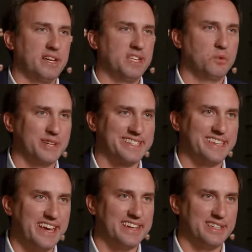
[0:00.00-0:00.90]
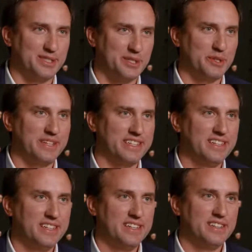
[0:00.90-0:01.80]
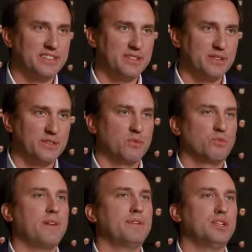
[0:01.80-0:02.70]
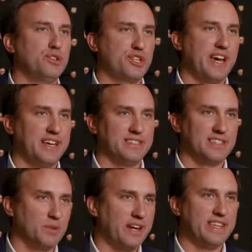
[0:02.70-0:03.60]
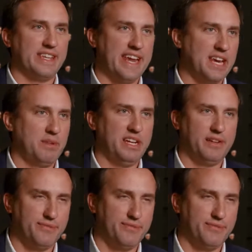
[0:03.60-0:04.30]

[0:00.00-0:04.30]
by the work that Leica is doing. They're revolutionizing the way that animated